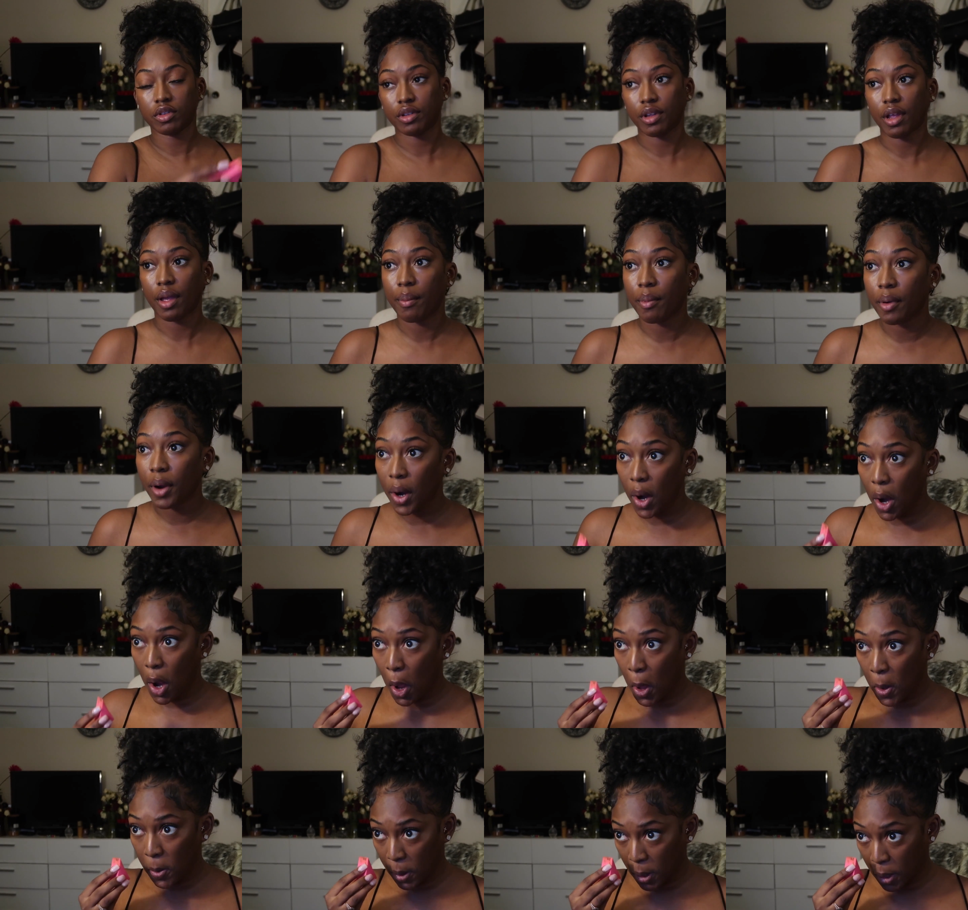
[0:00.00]
That part
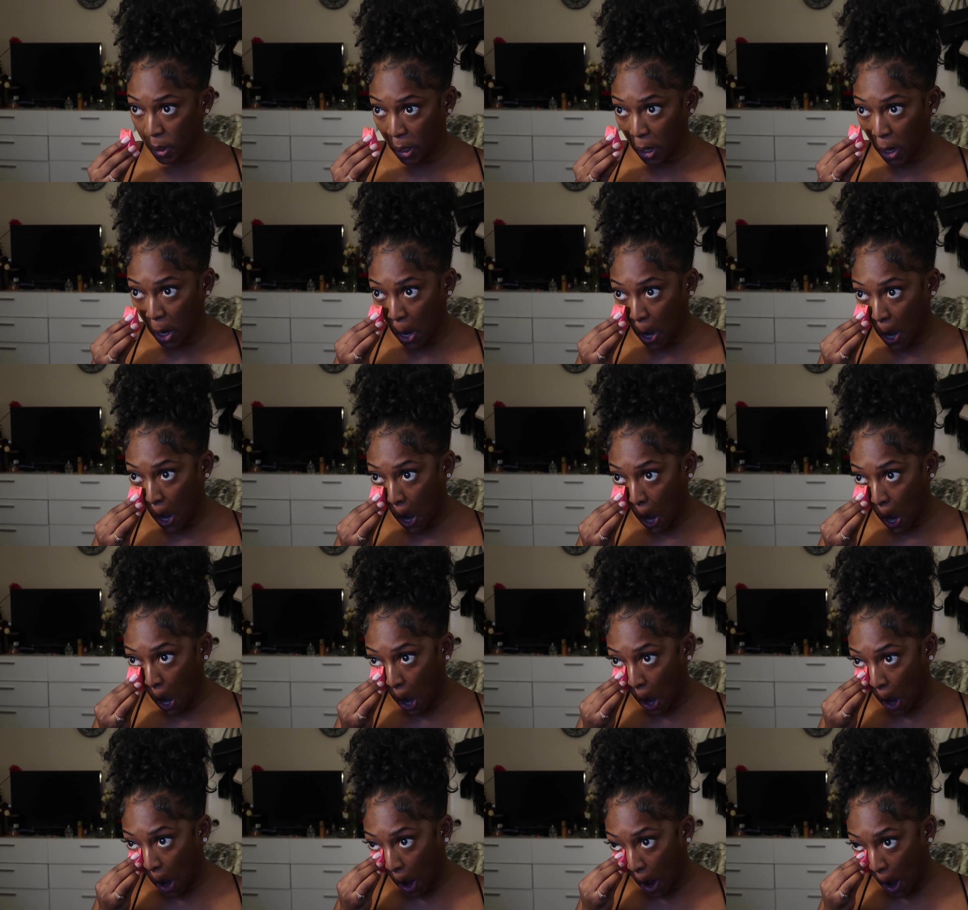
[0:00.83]
off and then
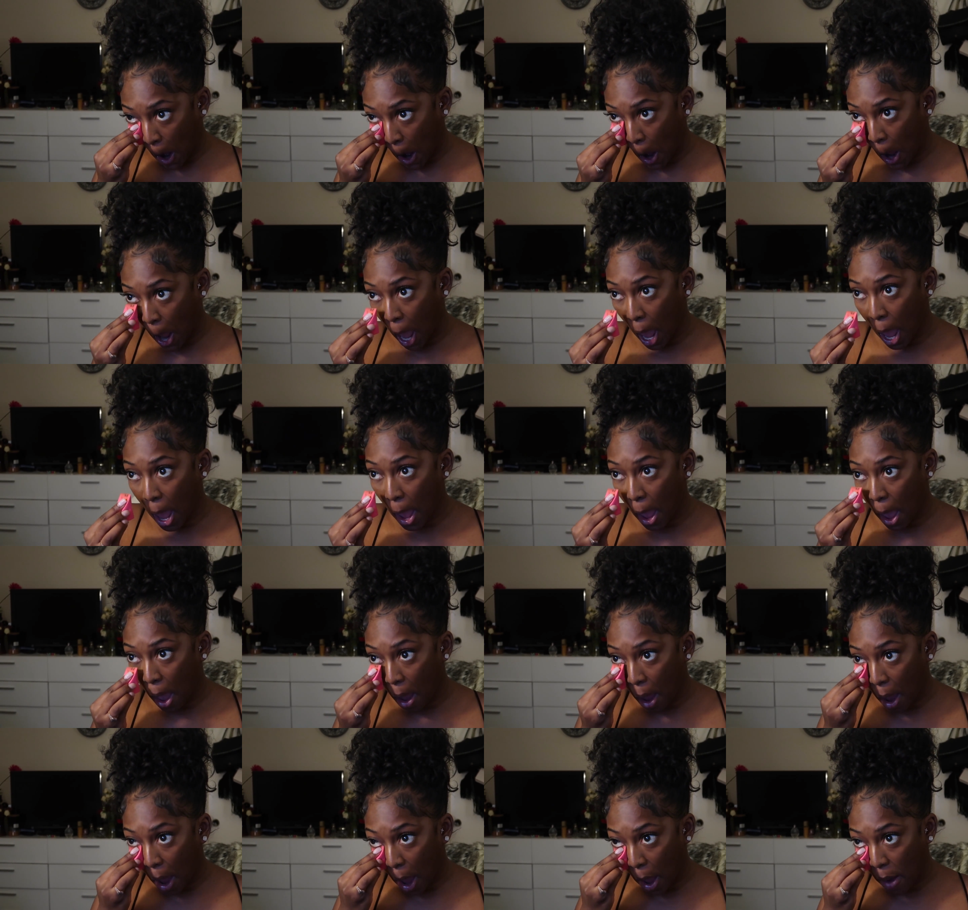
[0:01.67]

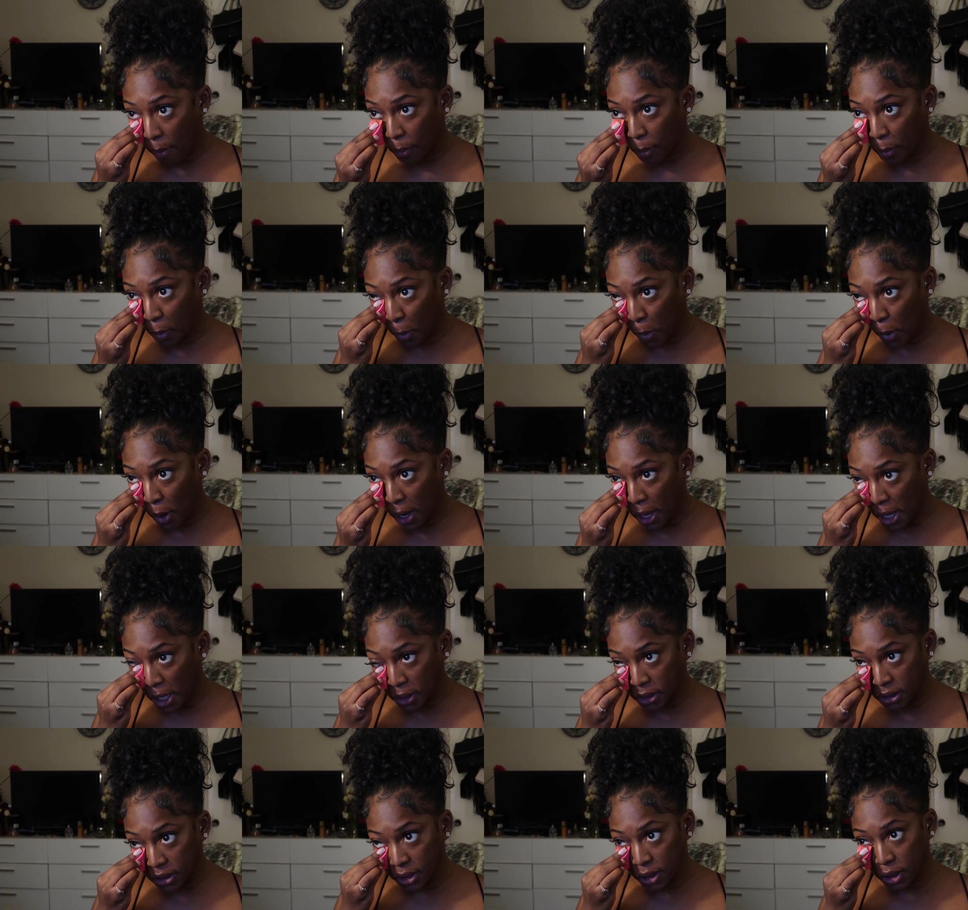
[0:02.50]
I
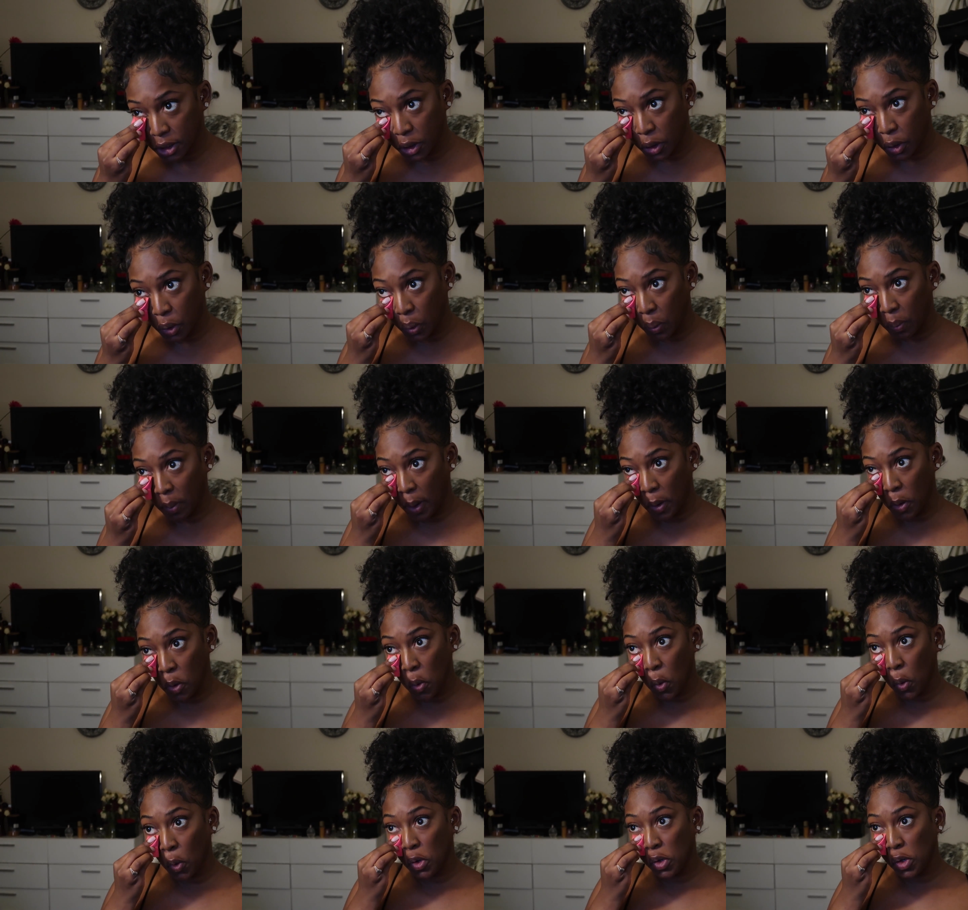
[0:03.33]
press into my
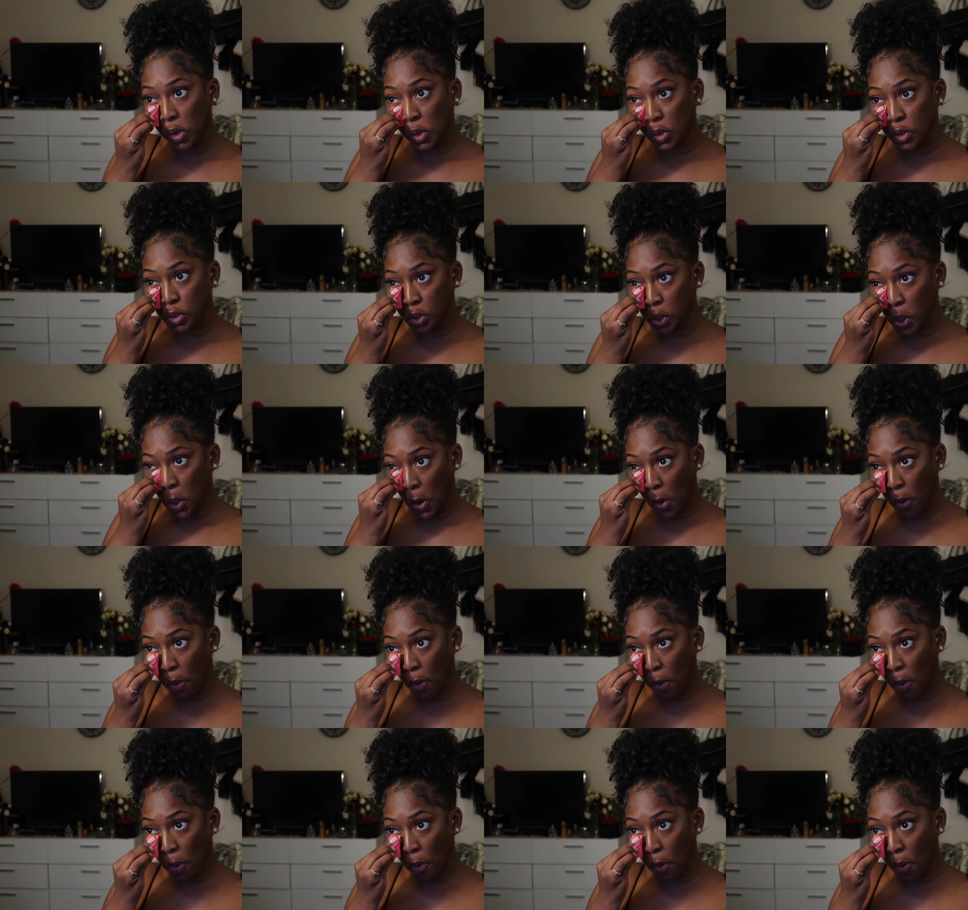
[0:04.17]
corners